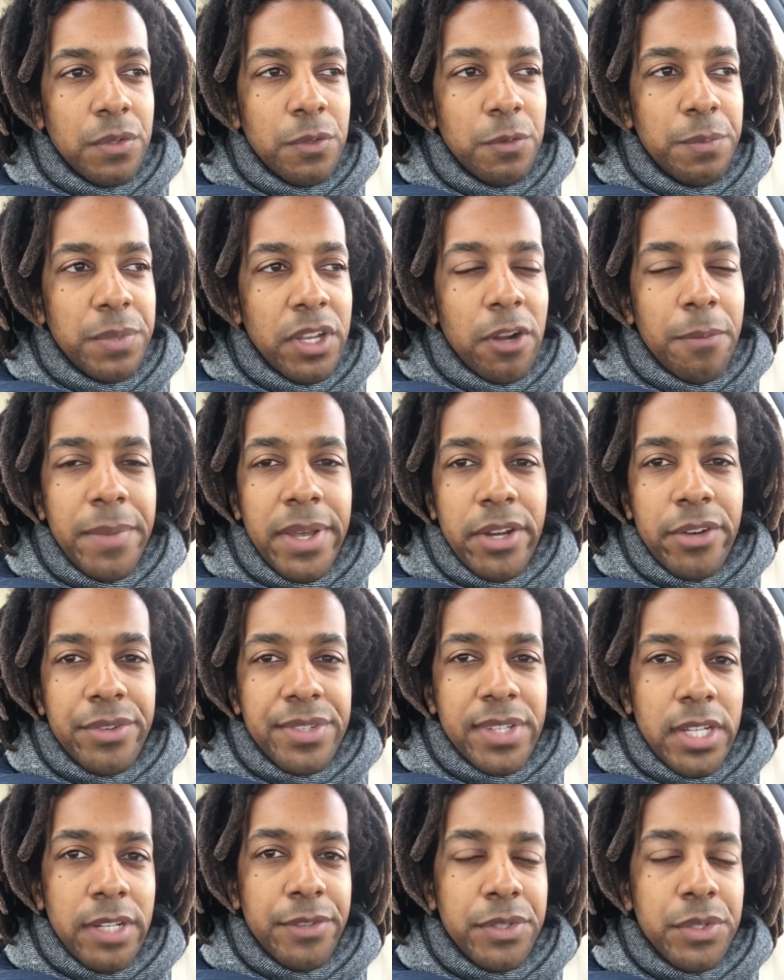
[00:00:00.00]
be our better
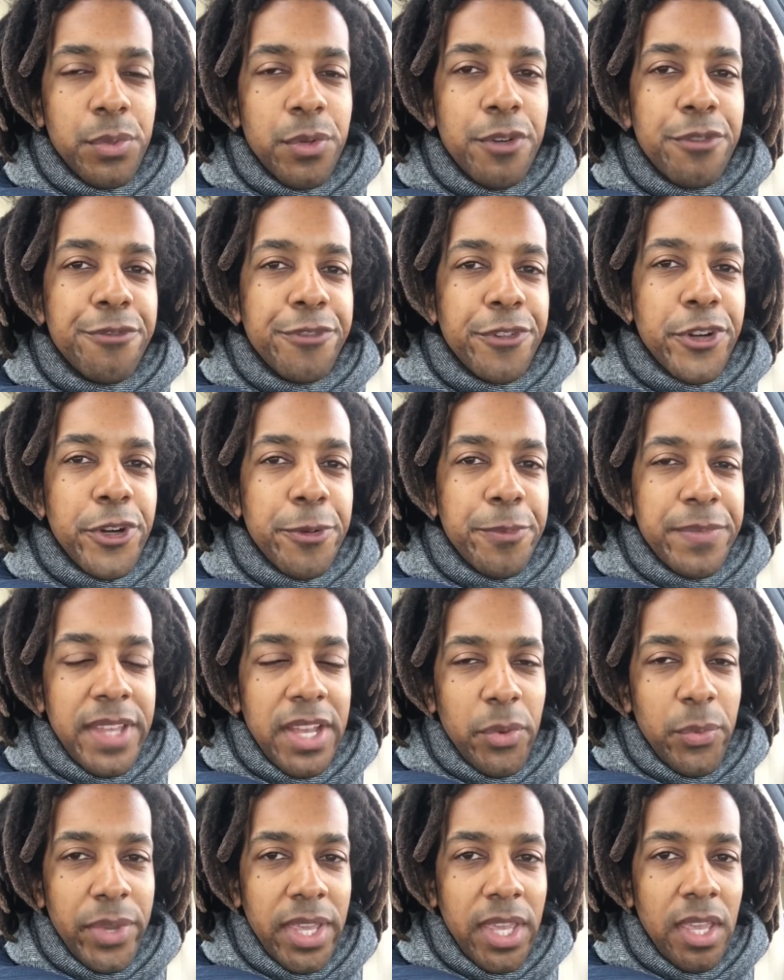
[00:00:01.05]
selves, to affirm
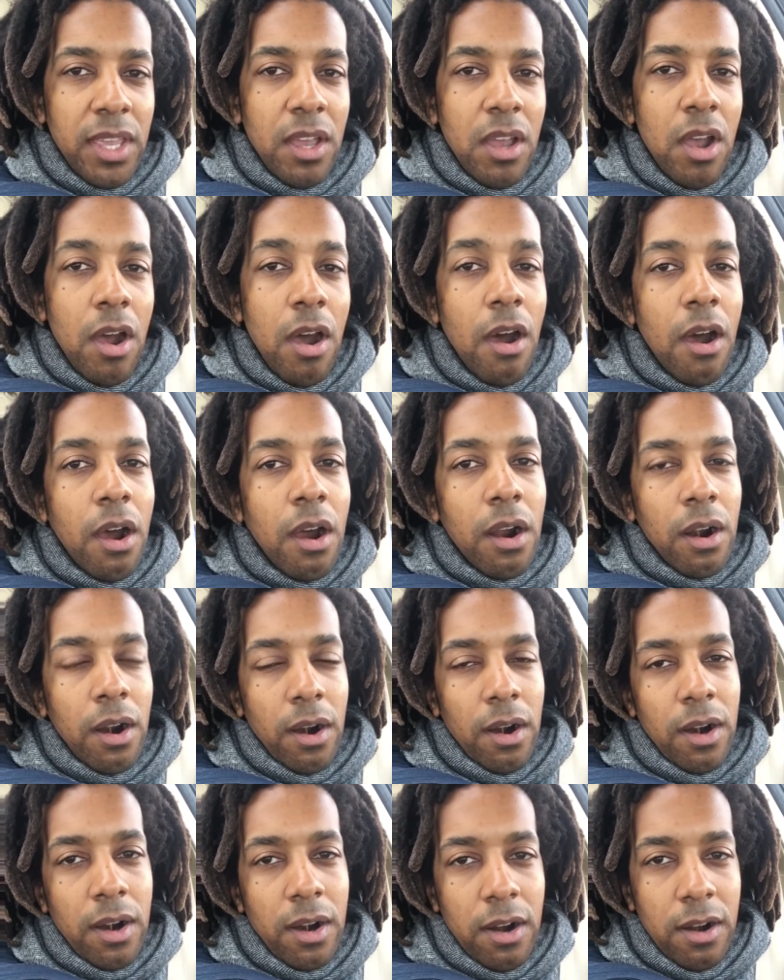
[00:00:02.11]
that we
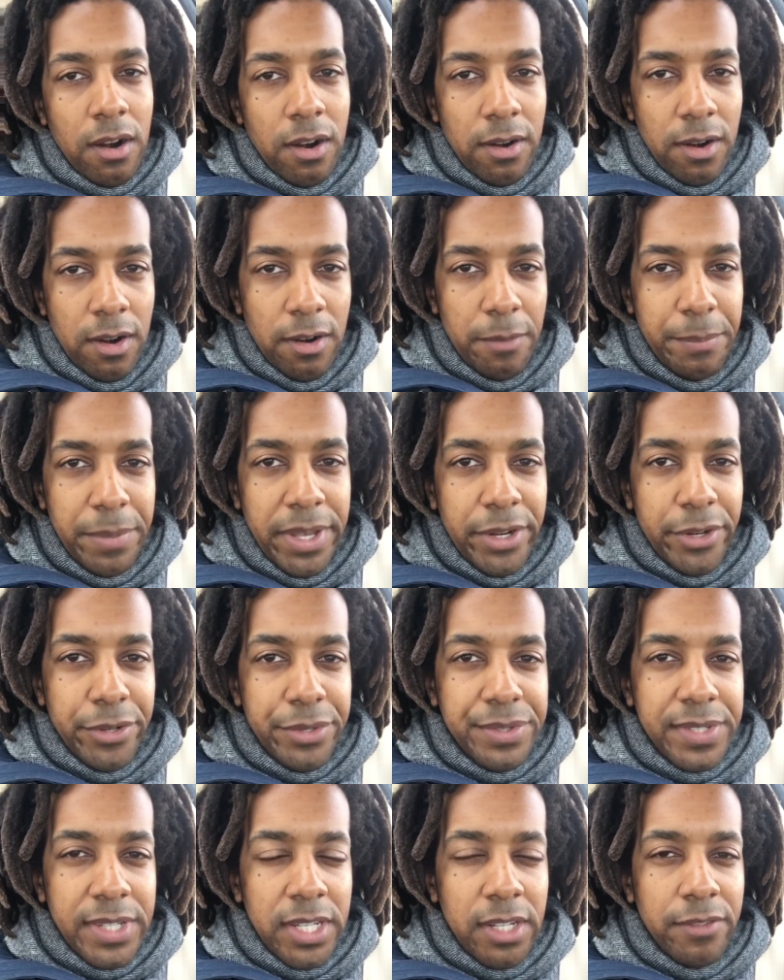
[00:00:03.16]
are our better
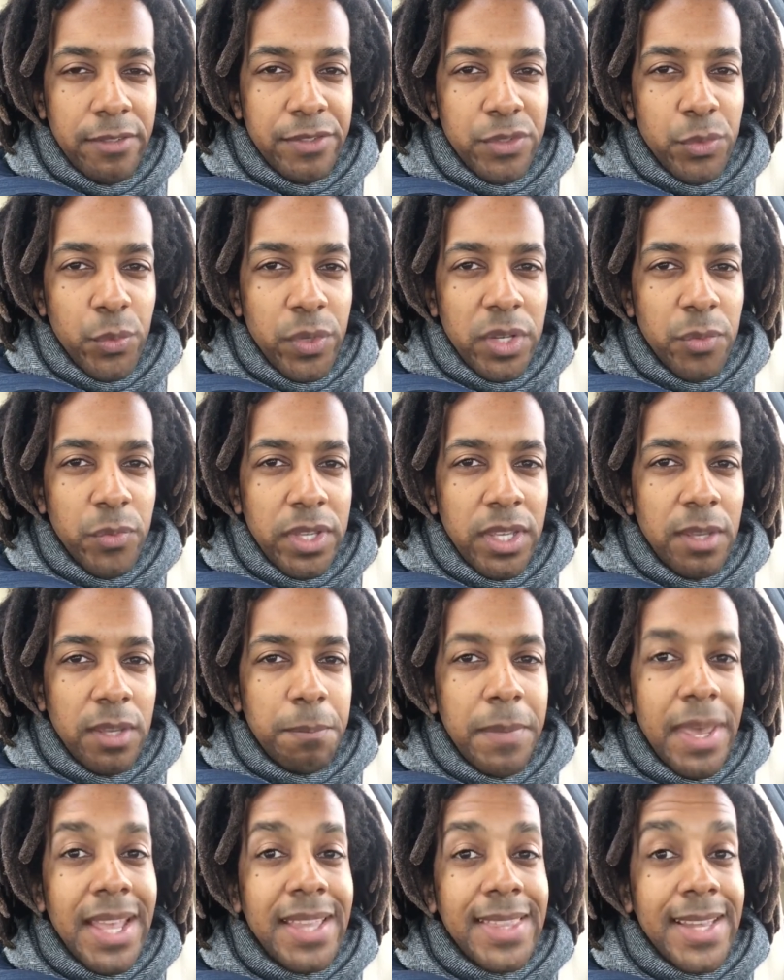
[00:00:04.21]
selves when we
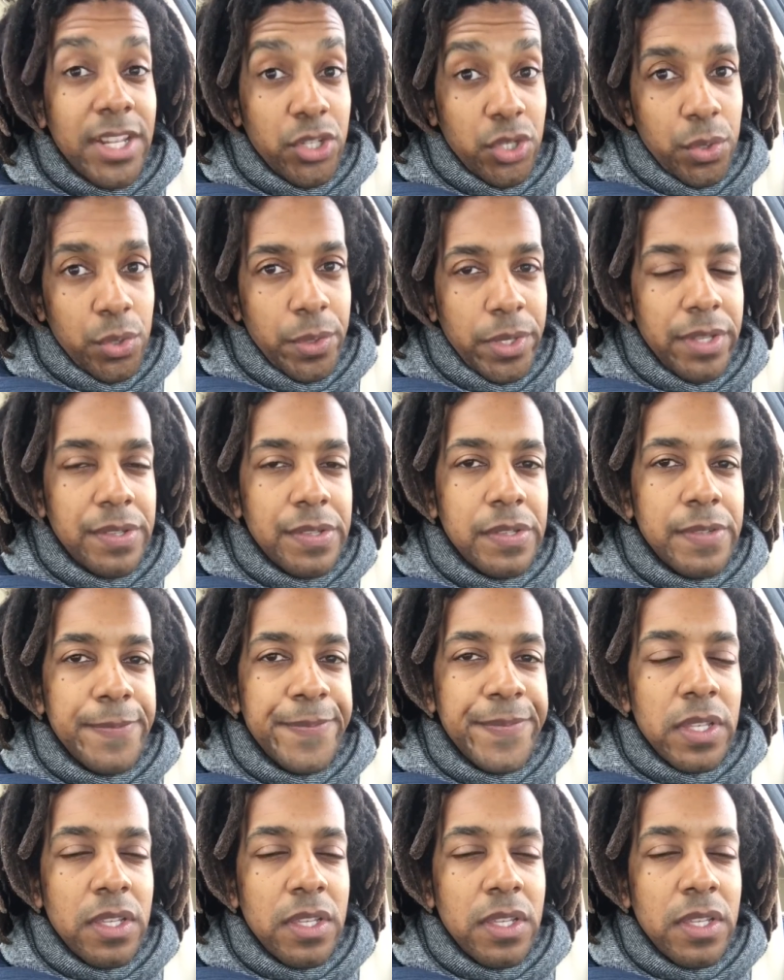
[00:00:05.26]
make that choice,